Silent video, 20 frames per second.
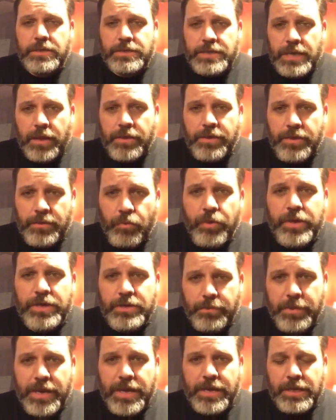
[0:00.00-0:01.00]
Tell them we
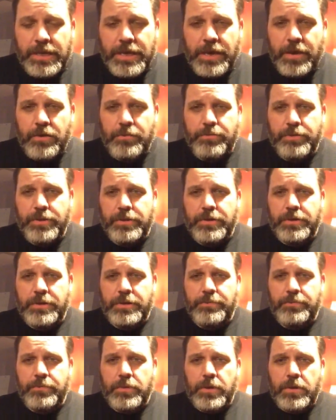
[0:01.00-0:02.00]
demand
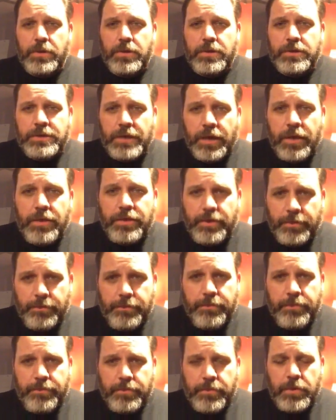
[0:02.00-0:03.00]
accountability. Tell
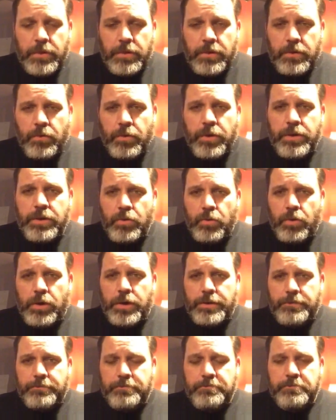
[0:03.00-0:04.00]
them what you
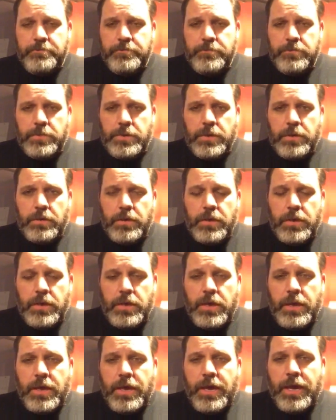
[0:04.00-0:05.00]
want.
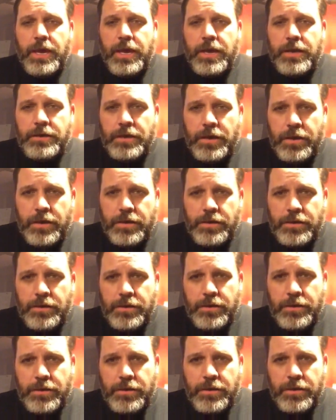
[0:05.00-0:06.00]
And
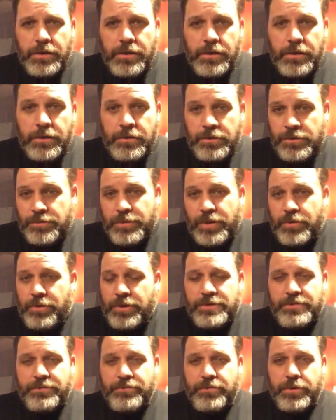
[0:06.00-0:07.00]
here's my
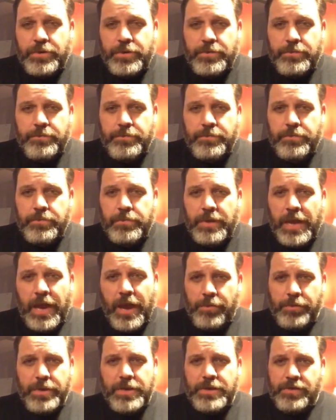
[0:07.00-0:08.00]
question for you.
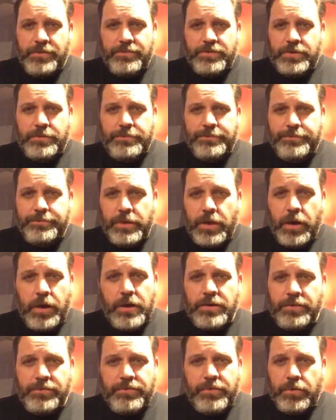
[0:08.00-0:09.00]
How many of you
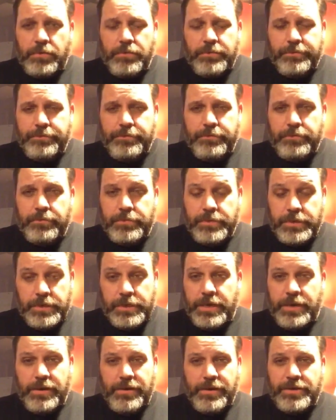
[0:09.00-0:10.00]
got on the phone
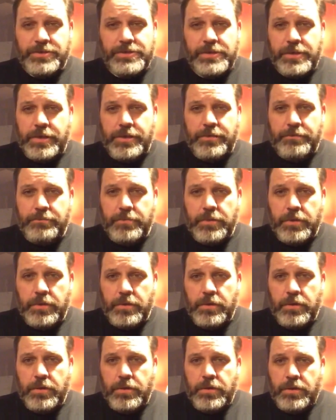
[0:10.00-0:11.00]
today or yesterday
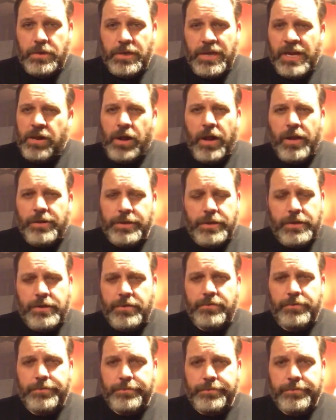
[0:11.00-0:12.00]
and called any
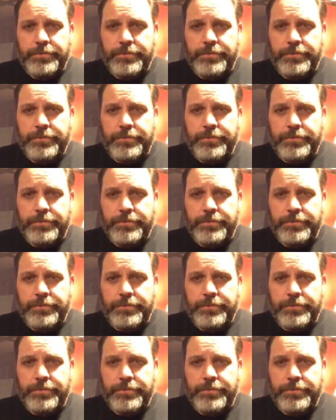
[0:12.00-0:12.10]
of them?